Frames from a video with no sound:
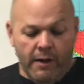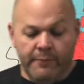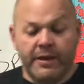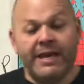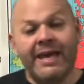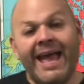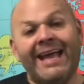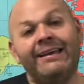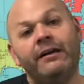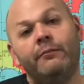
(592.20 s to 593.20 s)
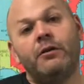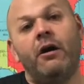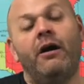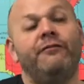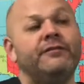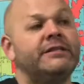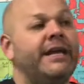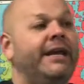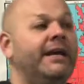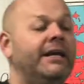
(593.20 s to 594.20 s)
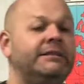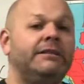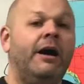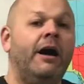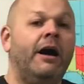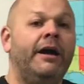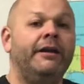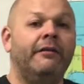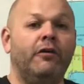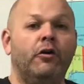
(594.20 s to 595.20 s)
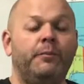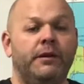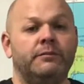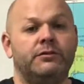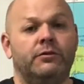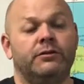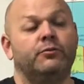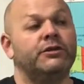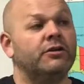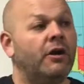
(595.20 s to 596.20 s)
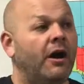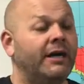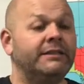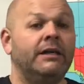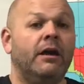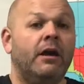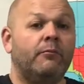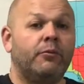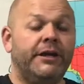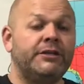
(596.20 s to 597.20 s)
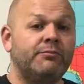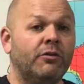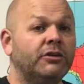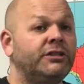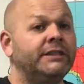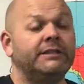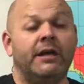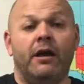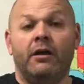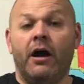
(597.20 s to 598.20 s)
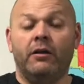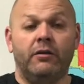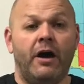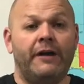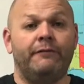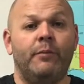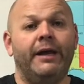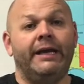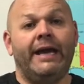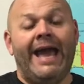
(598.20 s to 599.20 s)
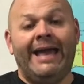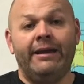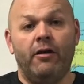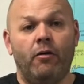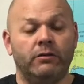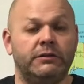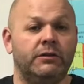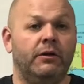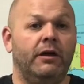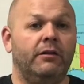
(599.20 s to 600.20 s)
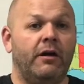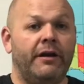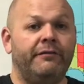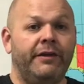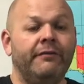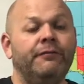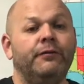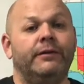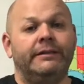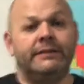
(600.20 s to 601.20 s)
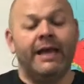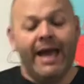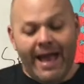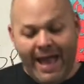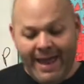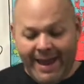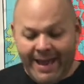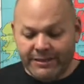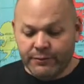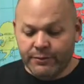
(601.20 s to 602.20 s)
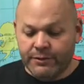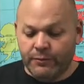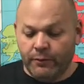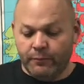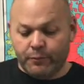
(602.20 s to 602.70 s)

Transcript: he ended up confiscating a ton of opium stores, which cost British merchants a lot of money and also a lot of influence. And as a result,